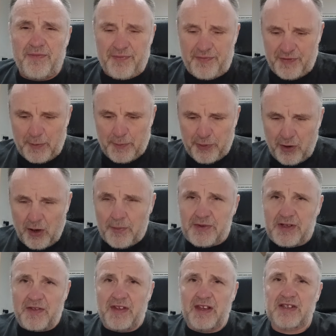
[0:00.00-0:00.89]
the
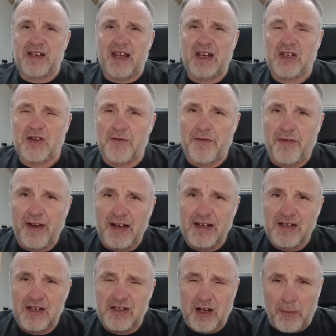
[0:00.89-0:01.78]
problems that this nation
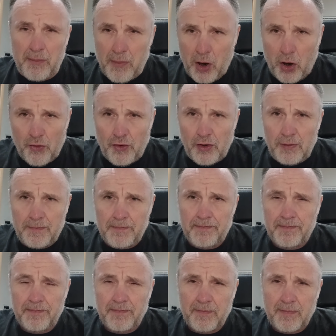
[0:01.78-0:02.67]
faces are moral,
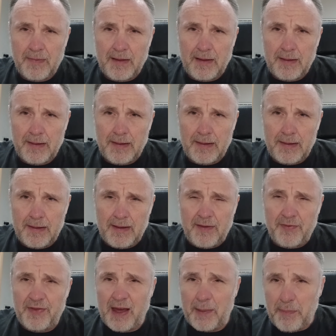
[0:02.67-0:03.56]

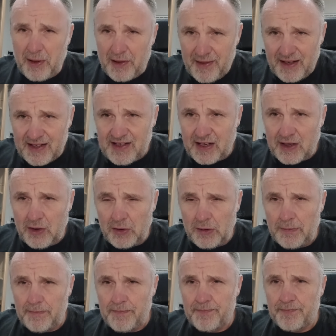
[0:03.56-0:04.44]
they're
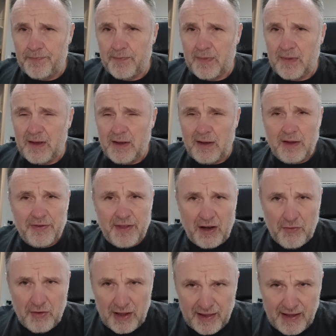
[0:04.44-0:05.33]
political,
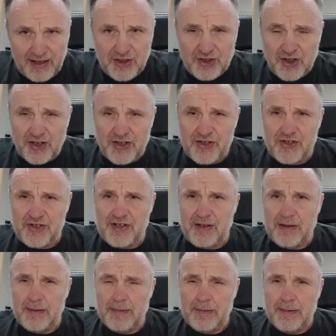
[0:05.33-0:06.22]
they're
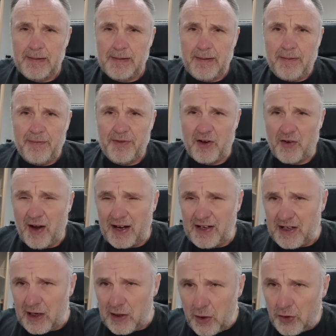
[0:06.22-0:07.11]
religious, they're
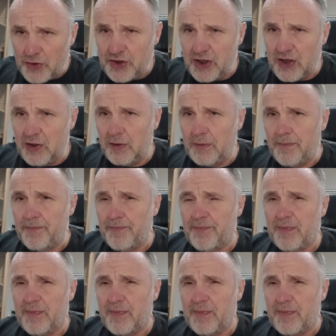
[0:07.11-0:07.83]
ideological.